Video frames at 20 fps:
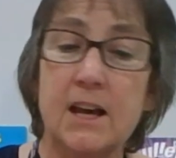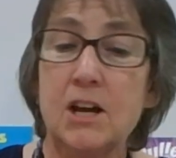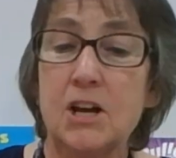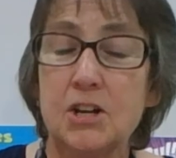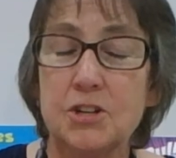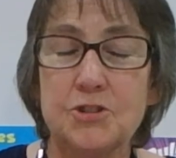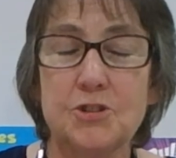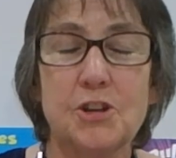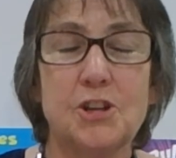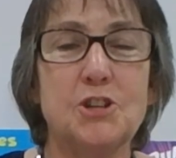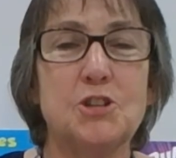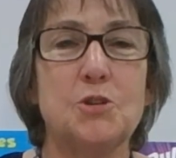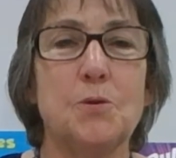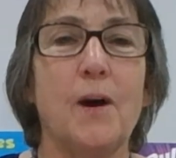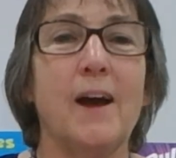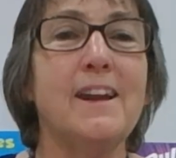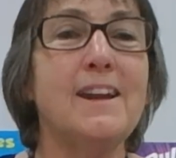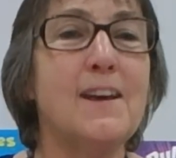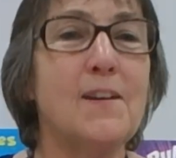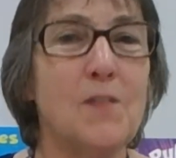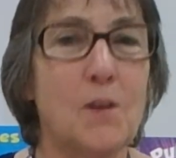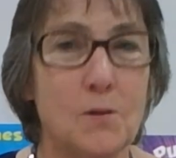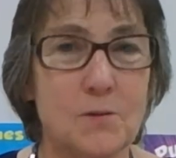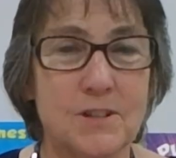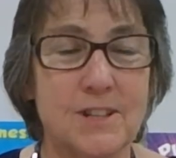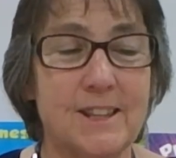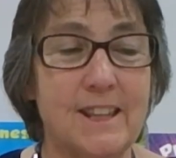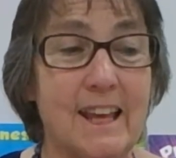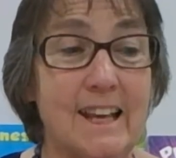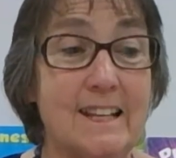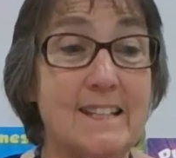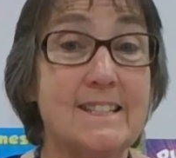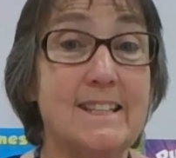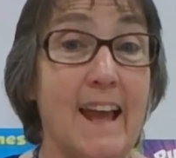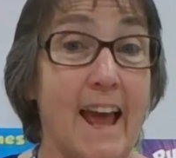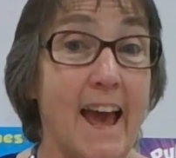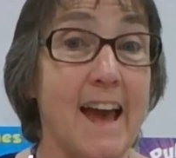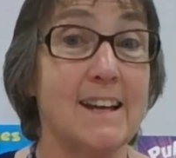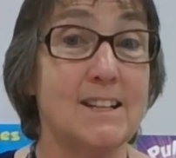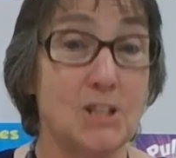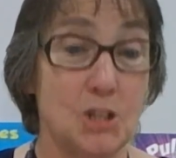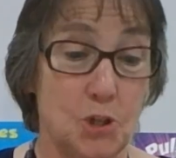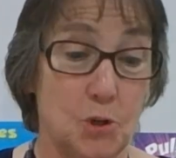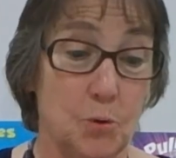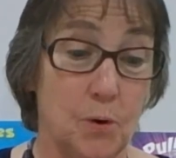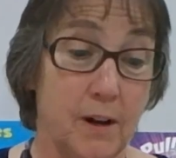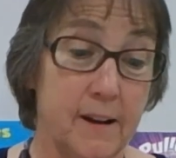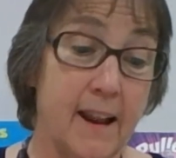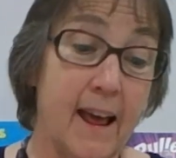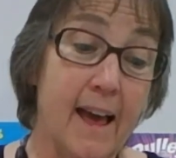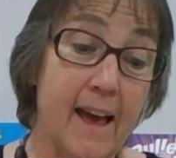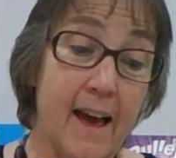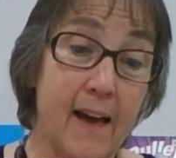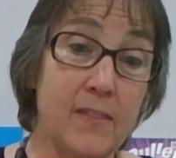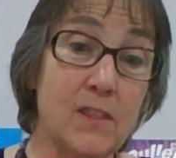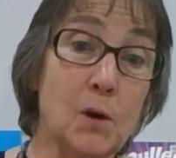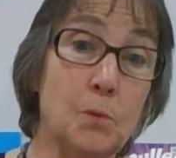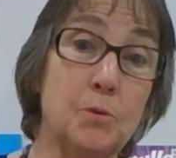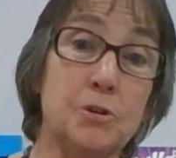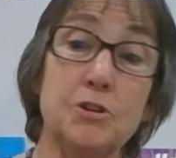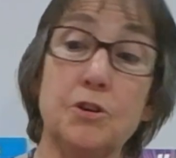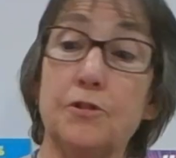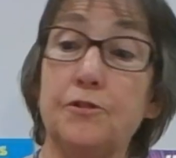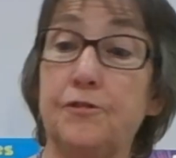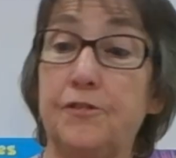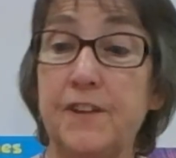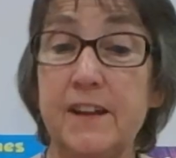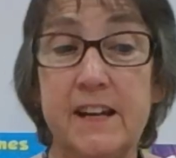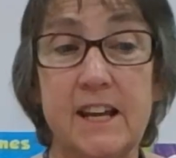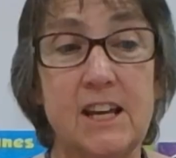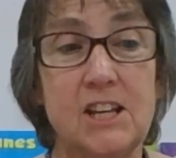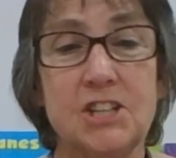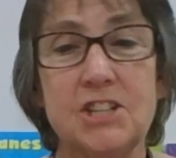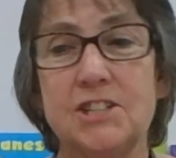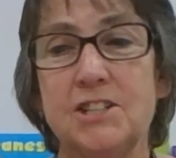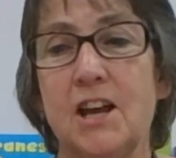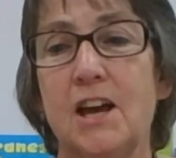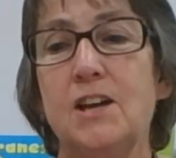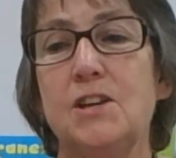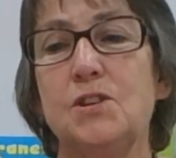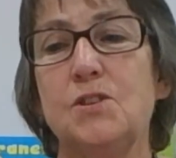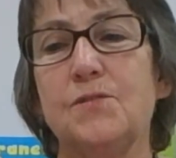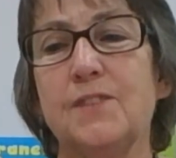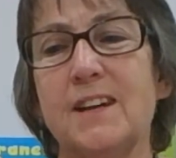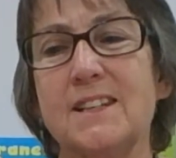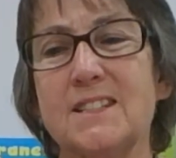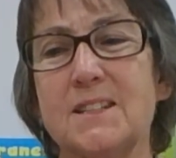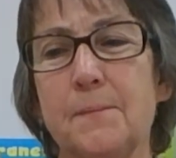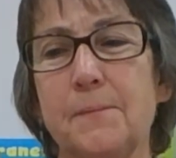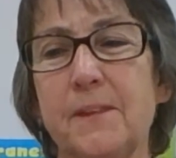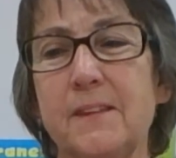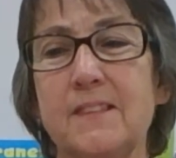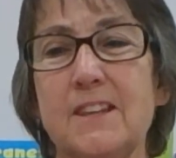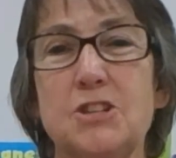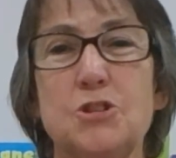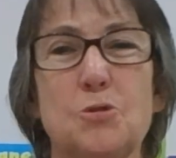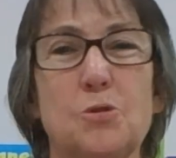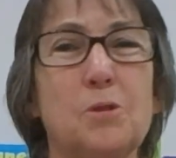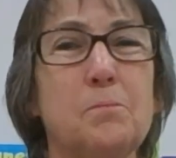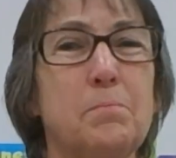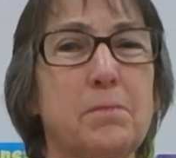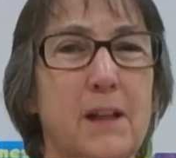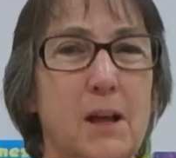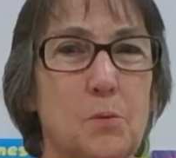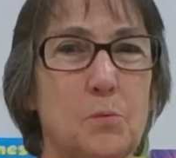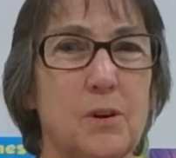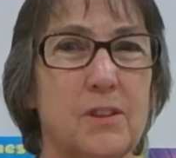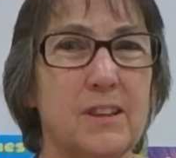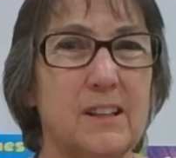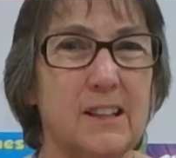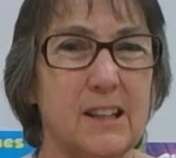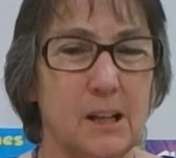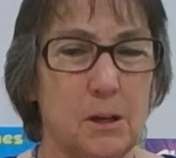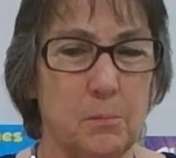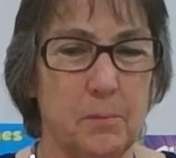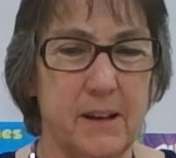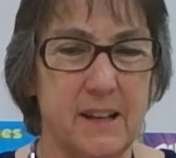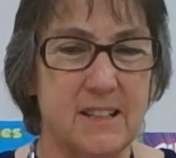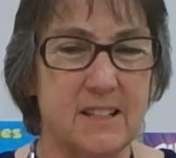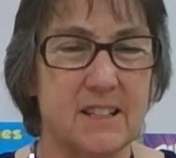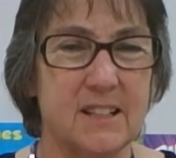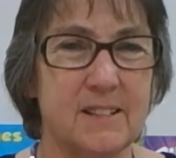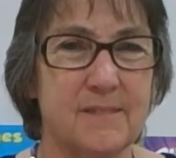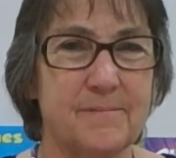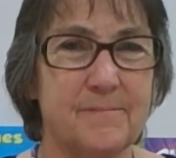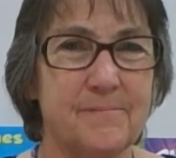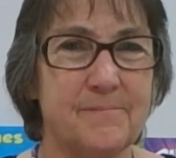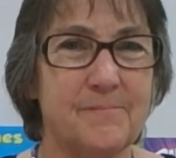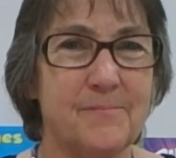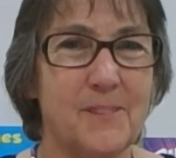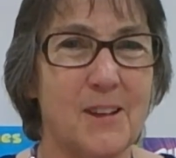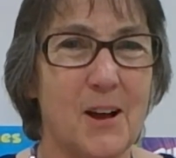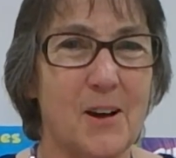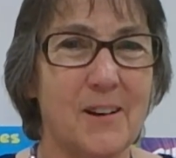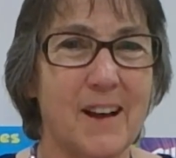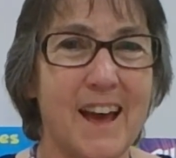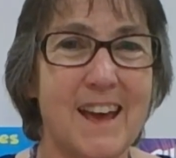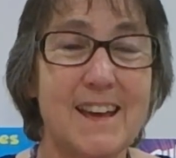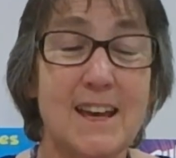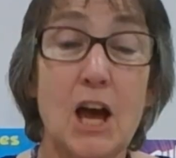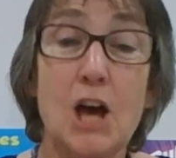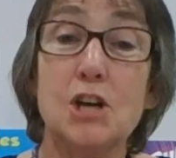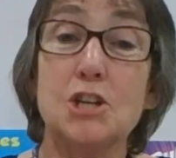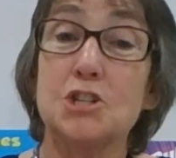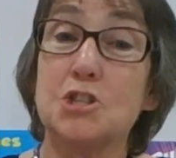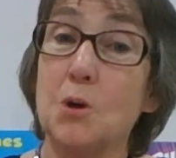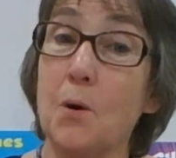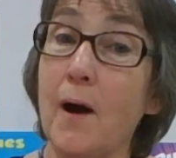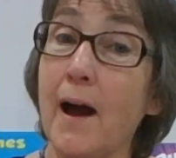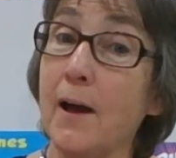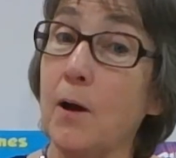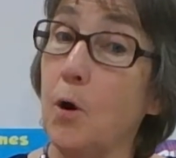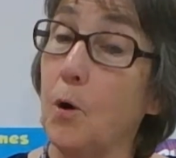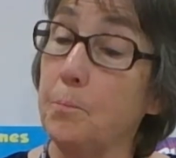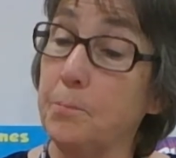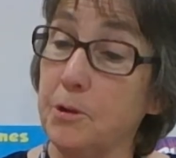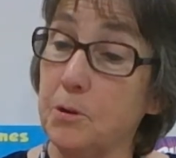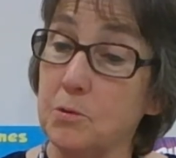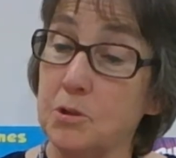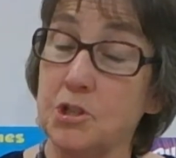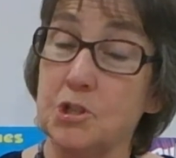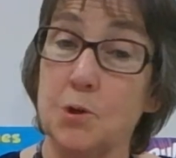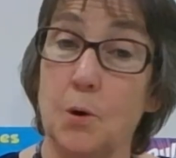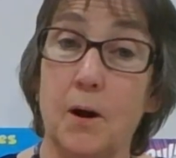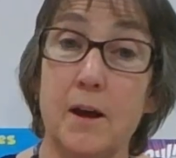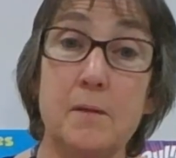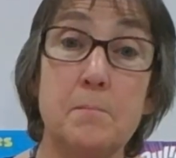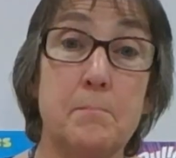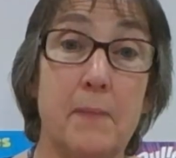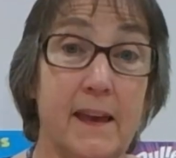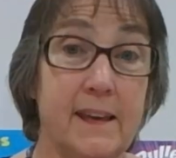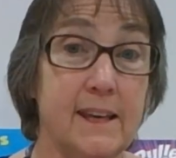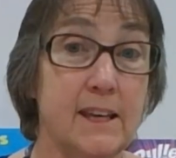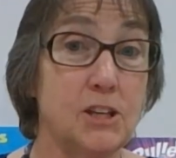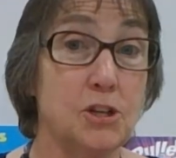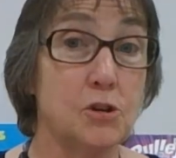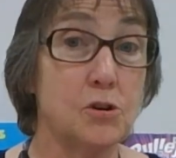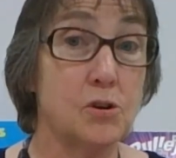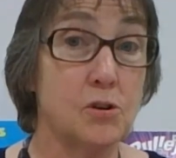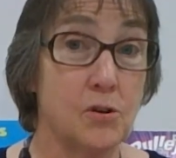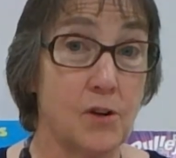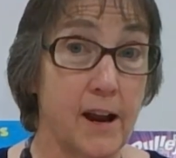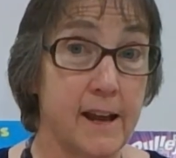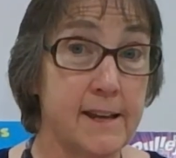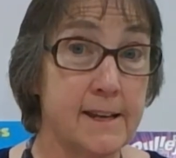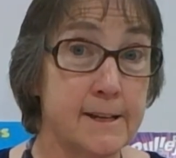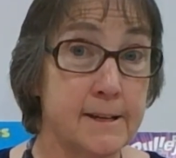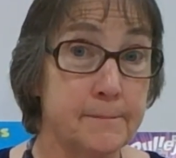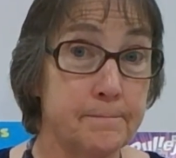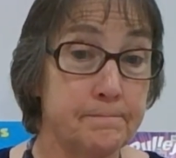So you can do any of those things to add to it. And then when you're finished, you've got something that you could play with a little bit. Okay? So I hope you enjoy making your crank.